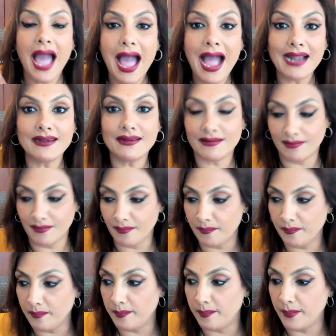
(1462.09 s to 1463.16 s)
At
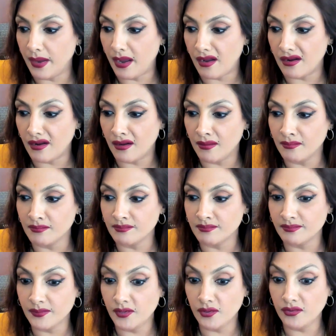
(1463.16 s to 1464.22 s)

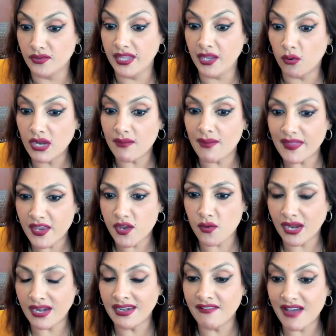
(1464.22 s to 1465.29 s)
the only way that you
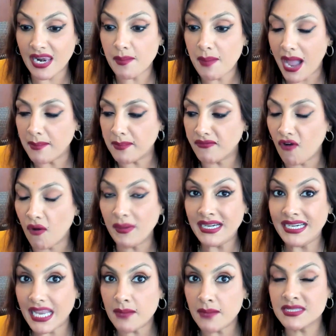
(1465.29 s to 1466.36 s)
can develop high
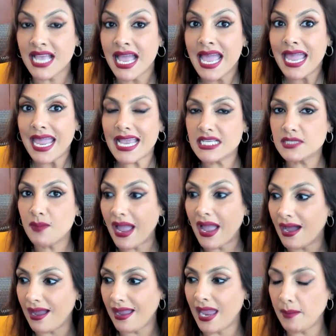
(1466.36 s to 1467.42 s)
performing teams is by
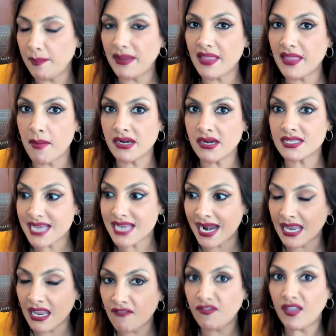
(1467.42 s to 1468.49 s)
helping them
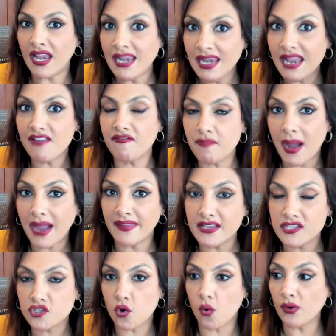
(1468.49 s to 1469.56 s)
understand, if they live by
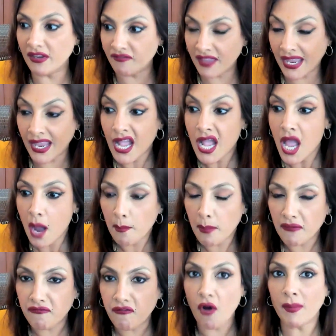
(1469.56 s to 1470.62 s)
this code, if they
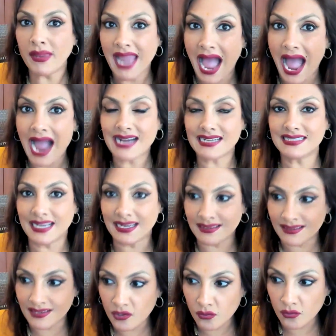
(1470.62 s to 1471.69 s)
perform and act
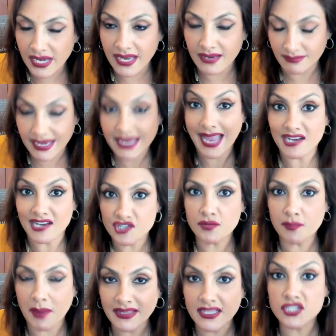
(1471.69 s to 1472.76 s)
and take
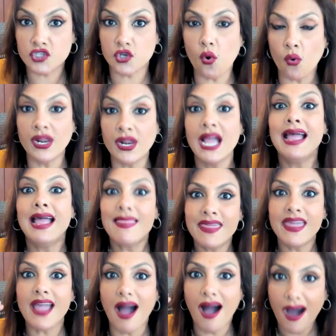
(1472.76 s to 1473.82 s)
action by this code,
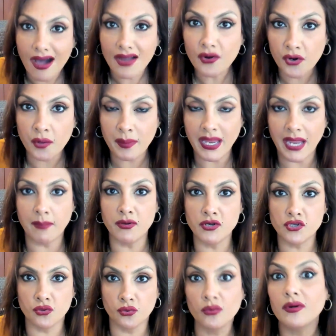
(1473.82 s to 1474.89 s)
they are going to be able
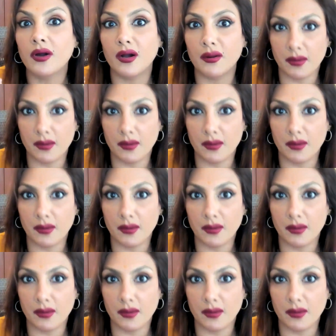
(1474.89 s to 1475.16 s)
to